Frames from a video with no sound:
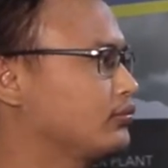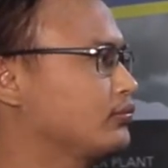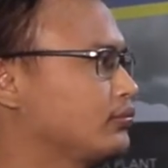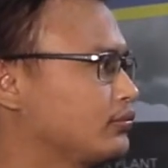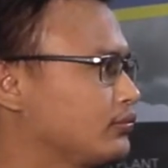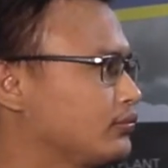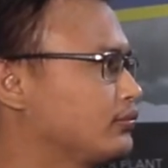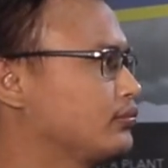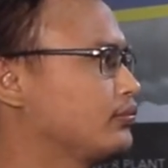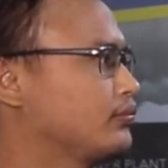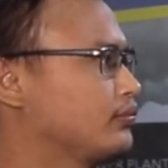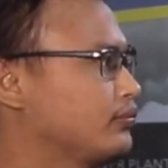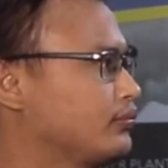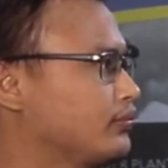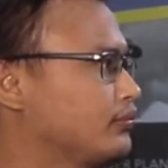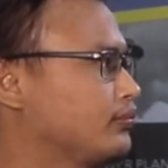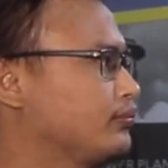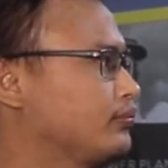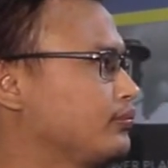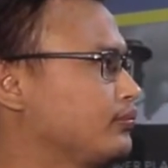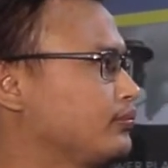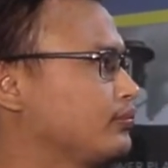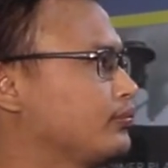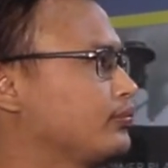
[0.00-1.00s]

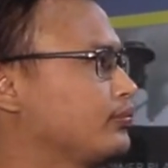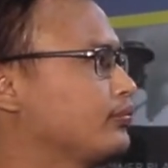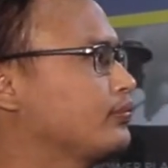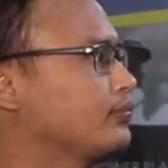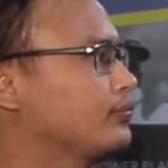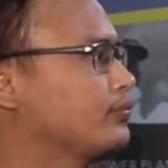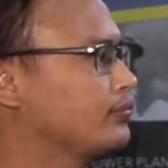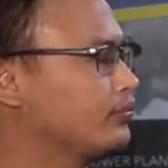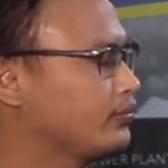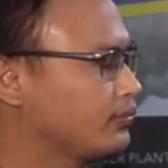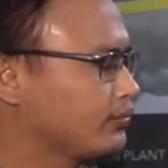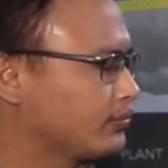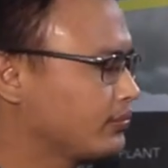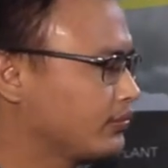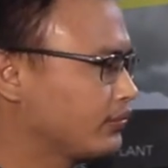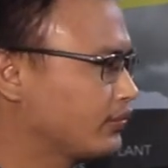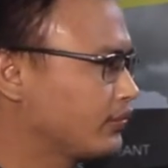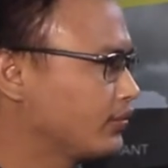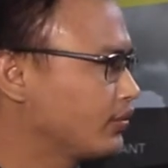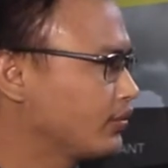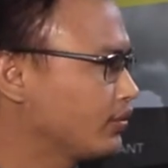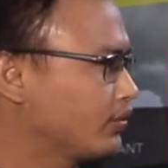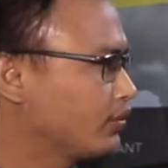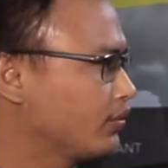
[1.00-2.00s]

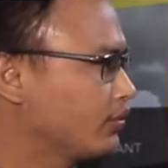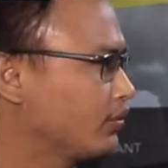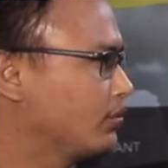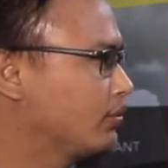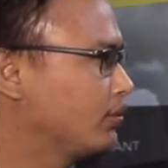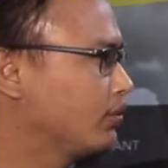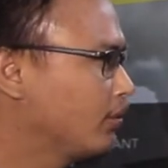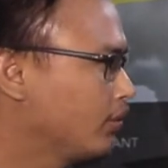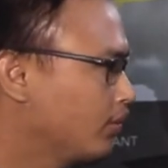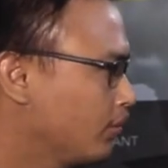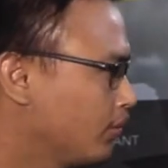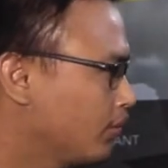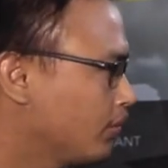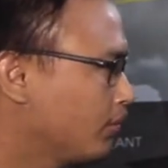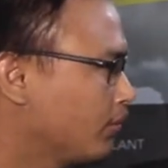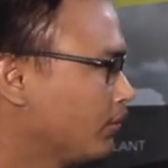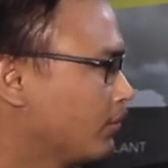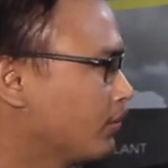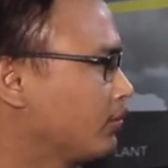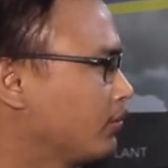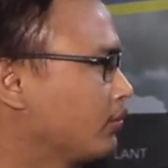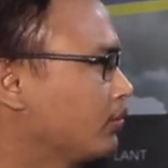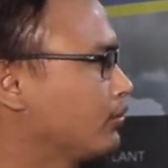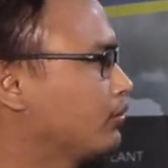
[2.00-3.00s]

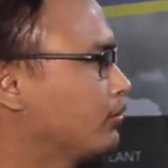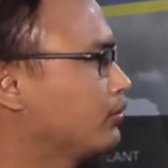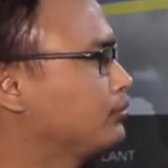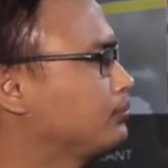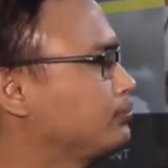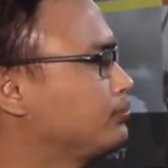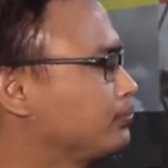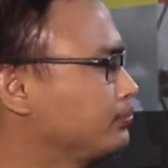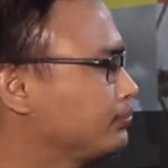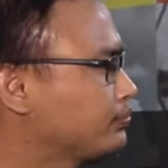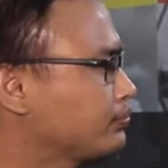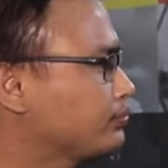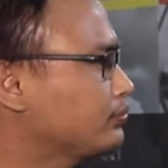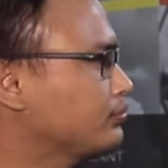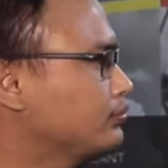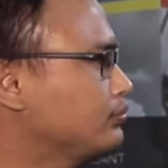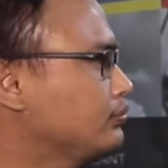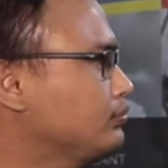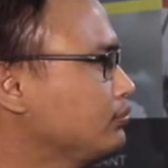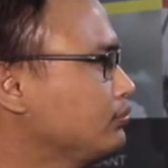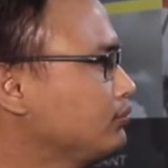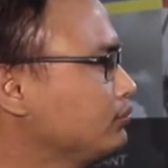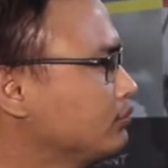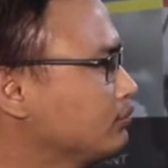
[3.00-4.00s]

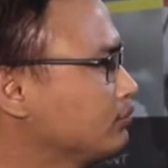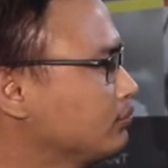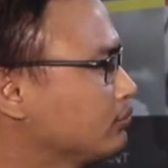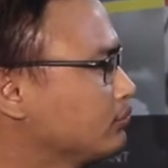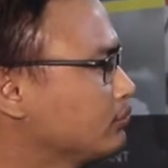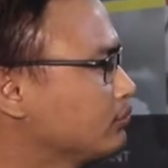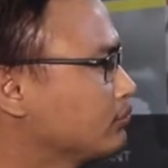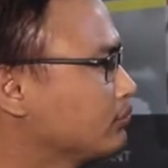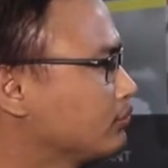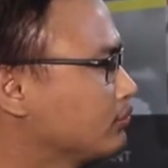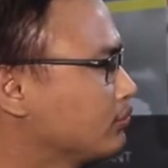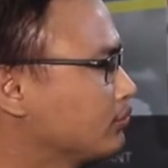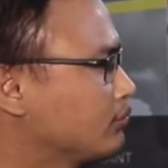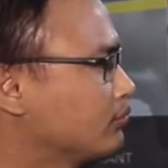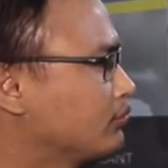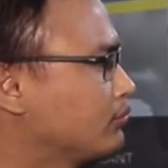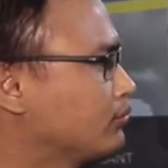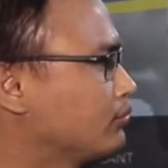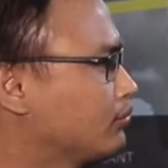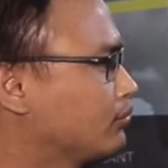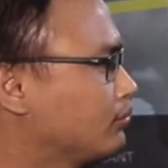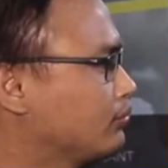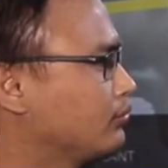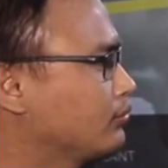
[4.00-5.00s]

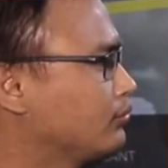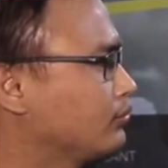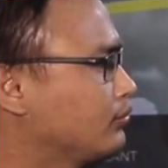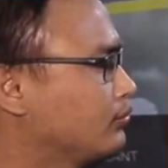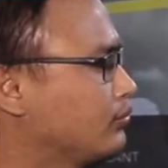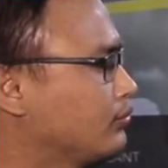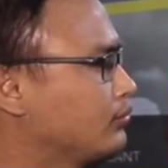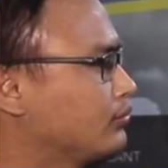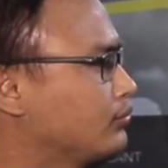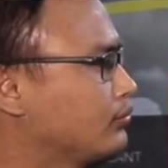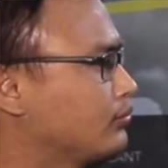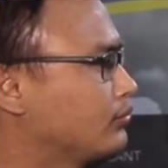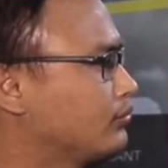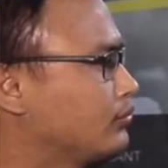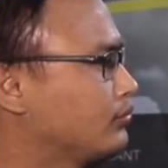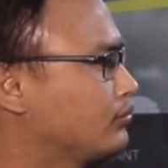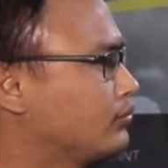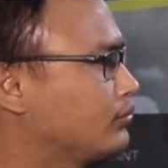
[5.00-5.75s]
This person isn't speaking.